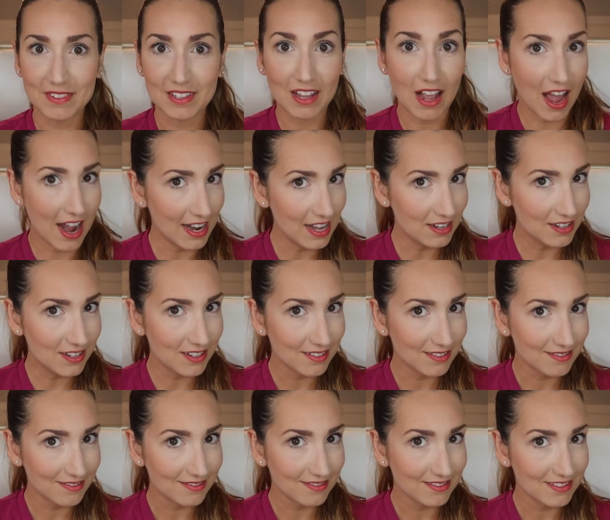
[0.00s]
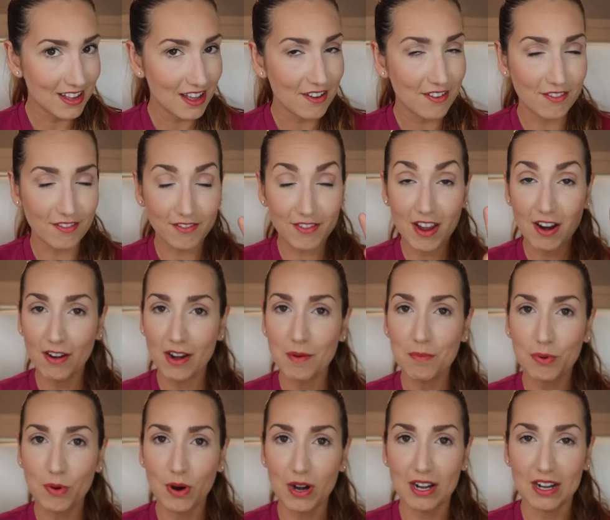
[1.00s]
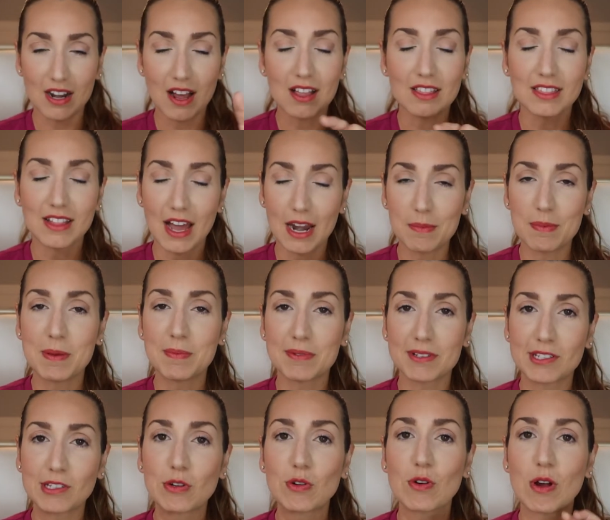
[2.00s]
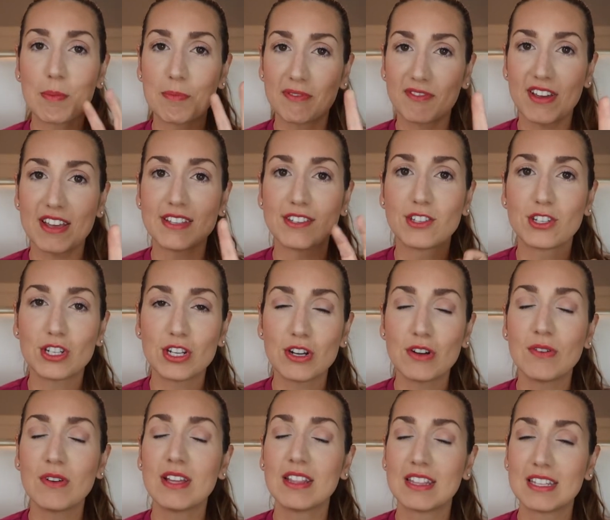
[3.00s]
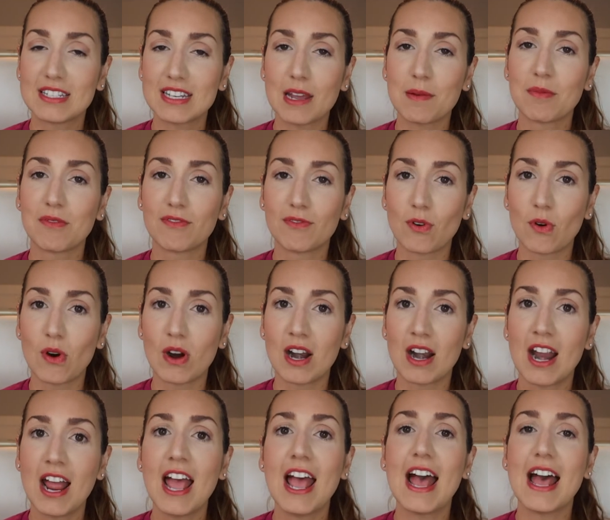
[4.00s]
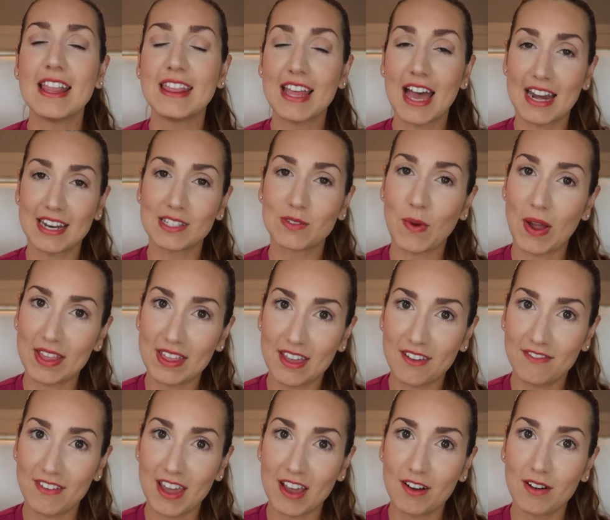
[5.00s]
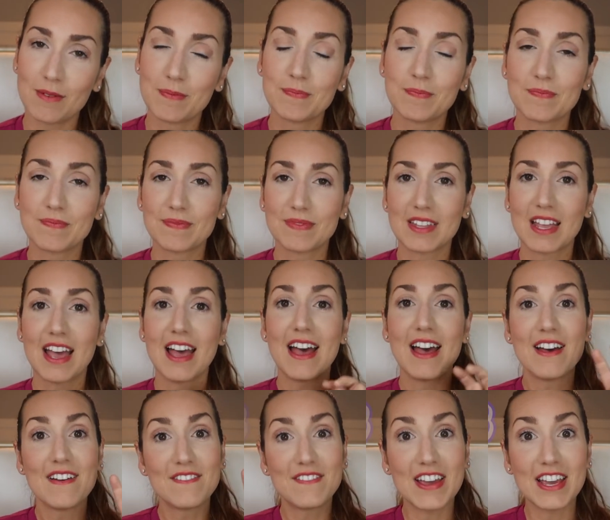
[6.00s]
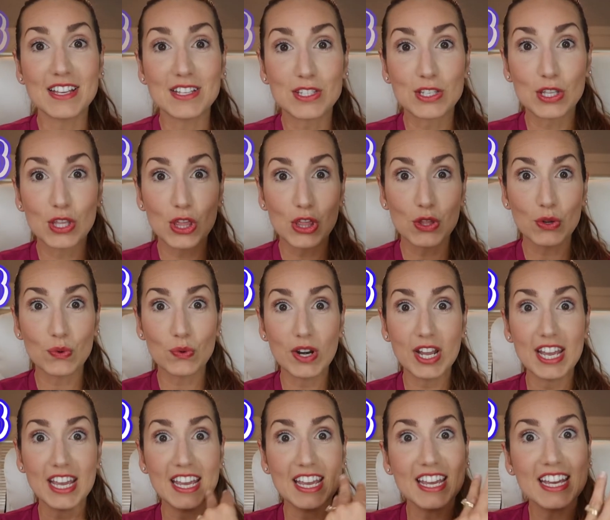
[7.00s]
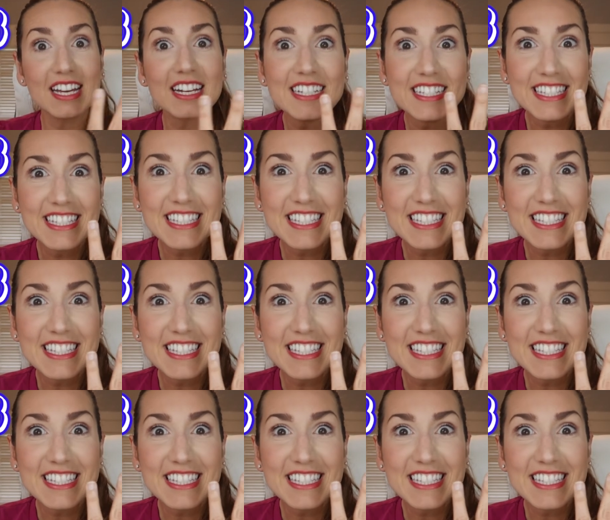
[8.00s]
Got it? Very important. A lot of people screw up phase 2 the day before, and that is why they fail. Phase 3